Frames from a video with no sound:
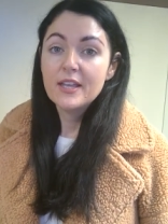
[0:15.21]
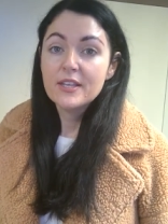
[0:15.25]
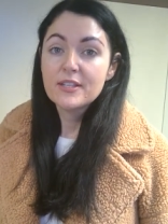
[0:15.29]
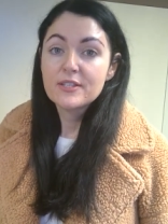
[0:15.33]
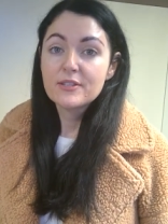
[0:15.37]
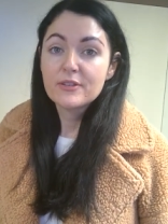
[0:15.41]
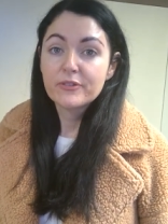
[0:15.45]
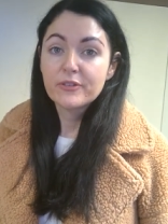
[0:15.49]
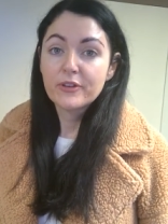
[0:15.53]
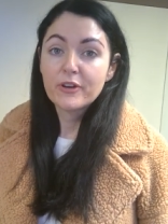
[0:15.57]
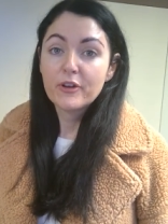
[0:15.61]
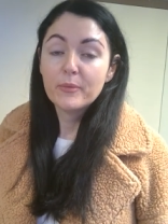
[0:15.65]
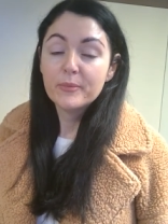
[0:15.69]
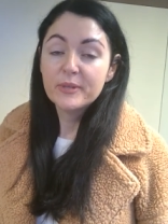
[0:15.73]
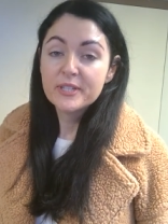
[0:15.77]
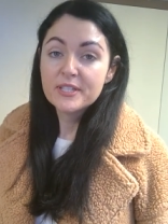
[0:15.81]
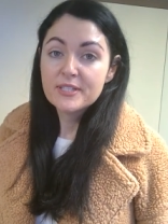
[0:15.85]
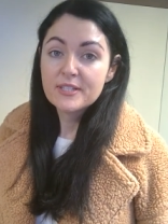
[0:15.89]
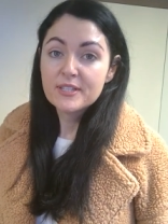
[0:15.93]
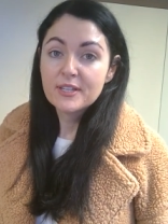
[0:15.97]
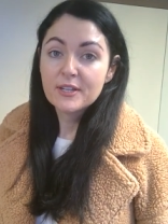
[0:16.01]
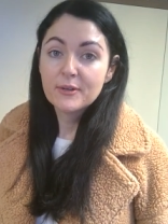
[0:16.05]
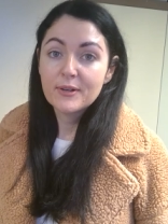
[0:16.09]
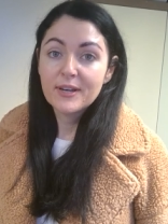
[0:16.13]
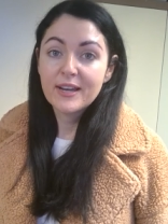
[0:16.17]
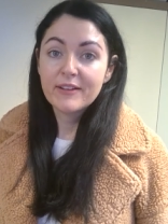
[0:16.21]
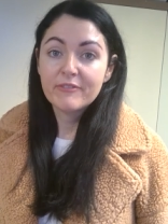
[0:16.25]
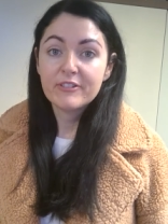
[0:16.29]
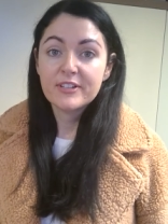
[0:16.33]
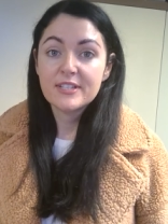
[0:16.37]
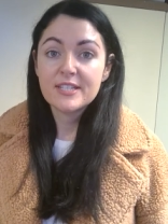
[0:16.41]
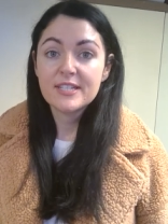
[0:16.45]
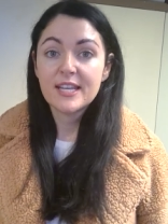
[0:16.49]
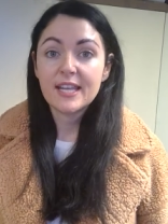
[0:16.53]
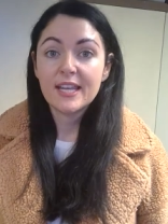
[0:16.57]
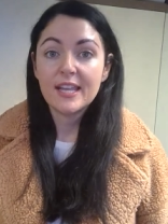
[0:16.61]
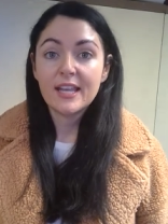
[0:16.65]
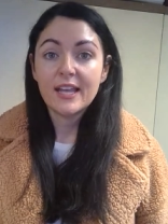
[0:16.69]
So they're coming to school every
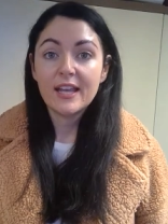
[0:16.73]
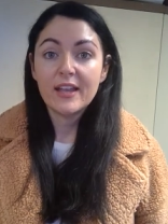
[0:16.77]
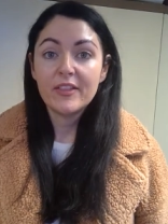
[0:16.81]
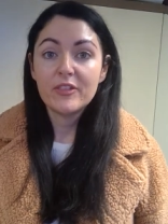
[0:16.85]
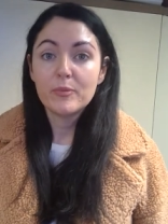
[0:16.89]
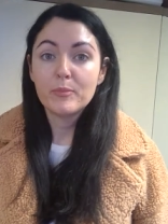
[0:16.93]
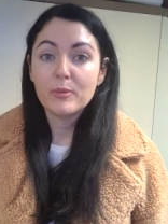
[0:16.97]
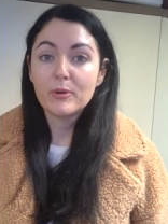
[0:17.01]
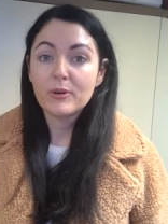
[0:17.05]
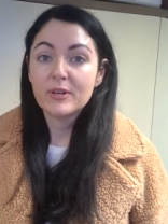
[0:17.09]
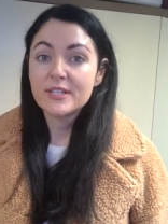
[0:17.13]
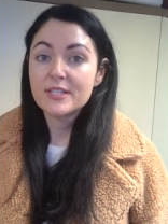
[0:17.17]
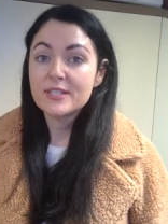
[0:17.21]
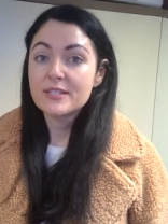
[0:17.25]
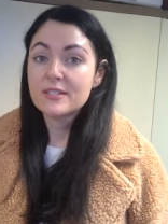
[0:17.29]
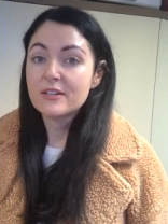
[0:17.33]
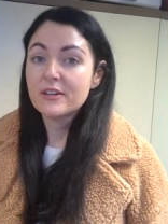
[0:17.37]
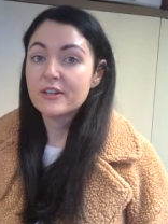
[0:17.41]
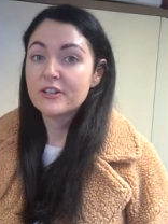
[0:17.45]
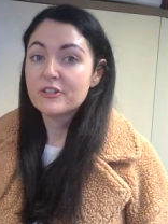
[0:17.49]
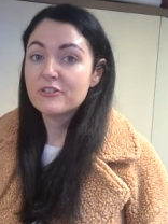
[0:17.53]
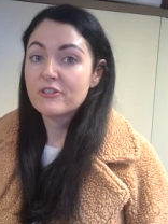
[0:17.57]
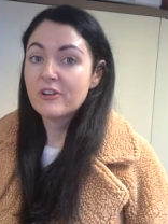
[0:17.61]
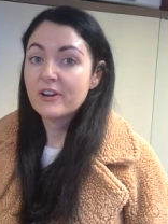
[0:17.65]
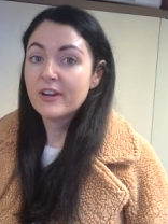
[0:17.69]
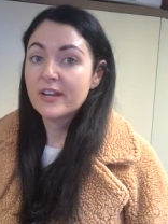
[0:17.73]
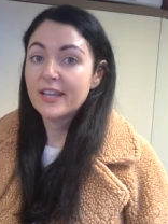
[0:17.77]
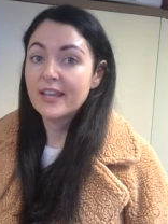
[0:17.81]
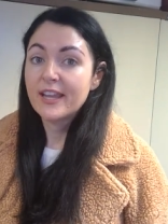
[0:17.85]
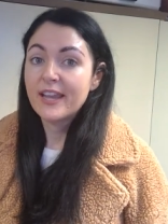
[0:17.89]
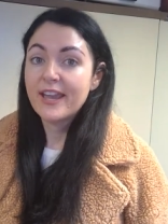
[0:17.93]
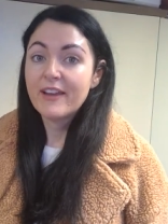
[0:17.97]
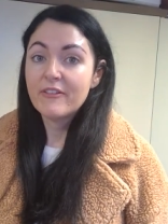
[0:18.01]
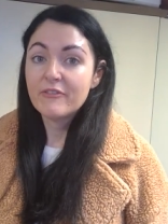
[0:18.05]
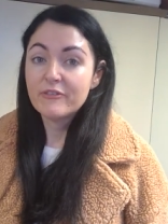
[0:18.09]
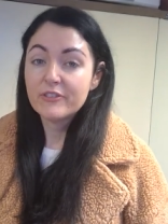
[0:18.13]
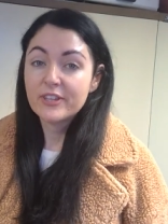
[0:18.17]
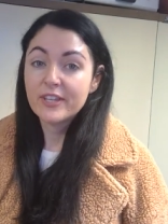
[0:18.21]
day and the bullies are
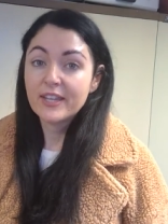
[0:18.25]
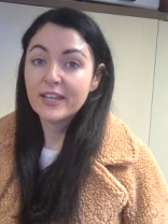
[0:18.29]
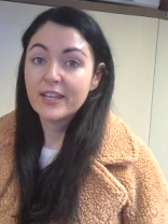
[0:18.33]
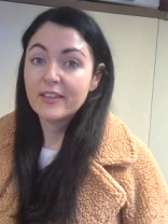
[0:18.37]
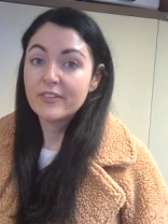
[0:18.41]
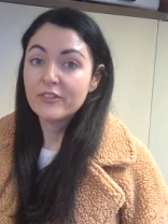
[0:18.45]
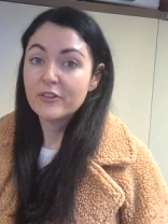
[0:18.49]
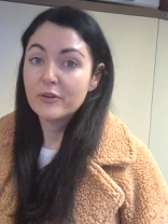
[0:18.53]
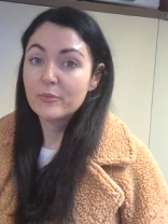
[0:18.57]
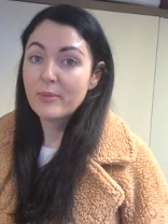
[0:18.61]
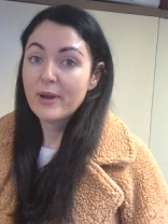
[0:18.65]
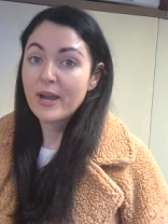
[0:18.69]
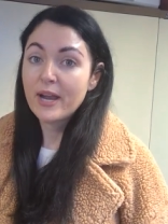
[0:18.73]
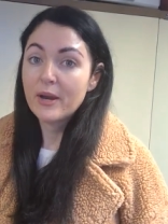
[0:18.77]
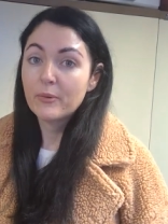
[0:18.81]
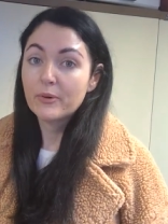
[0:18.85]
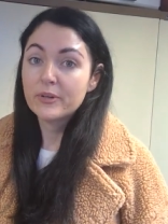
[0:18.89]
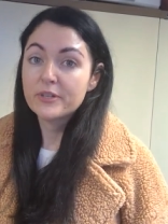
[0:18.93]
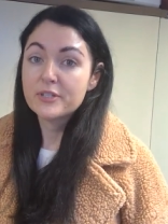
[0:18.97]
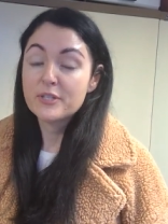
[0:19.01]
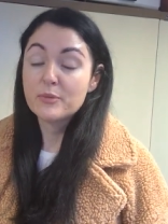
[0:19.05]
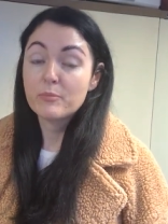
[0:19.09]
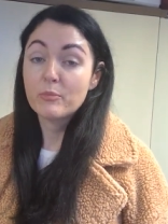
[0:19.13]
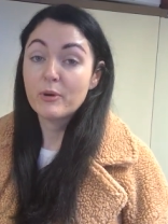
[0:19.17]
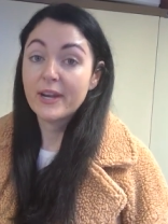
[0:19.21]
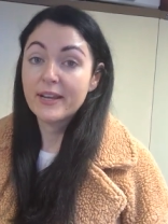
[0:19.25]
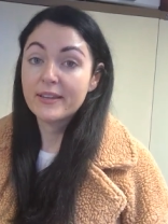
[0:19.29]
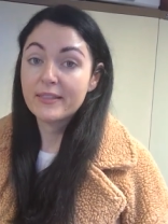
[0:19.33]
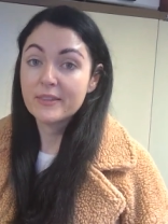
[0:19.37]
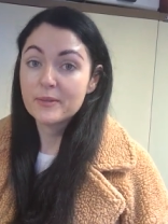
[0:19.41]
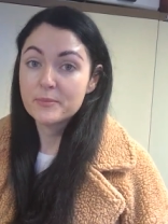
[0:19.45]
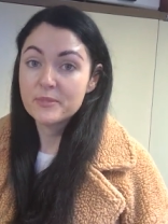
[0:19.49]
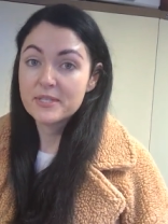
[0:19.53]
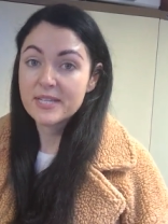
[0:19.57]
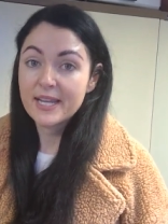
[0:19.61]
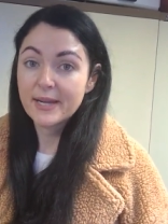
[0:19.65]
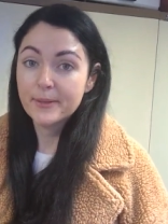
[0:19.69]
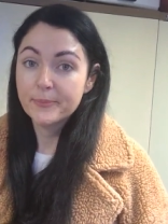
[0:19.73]
trying everything in their power to break
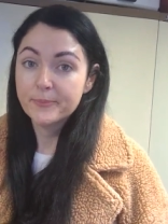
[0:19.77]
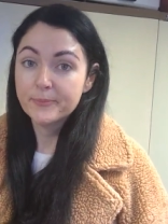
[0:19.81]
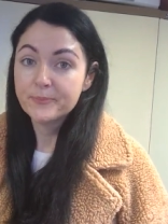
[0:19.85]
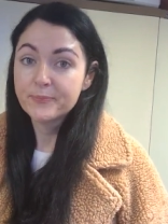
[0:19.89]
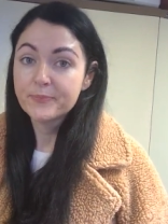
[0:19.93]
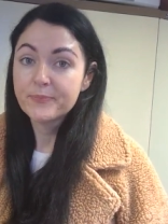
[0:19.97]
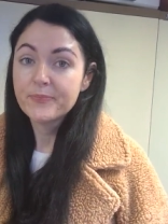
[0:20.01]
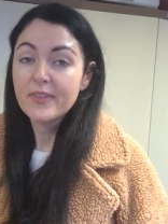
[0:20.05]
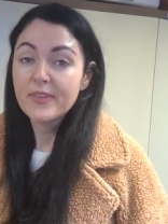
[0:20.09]
them down.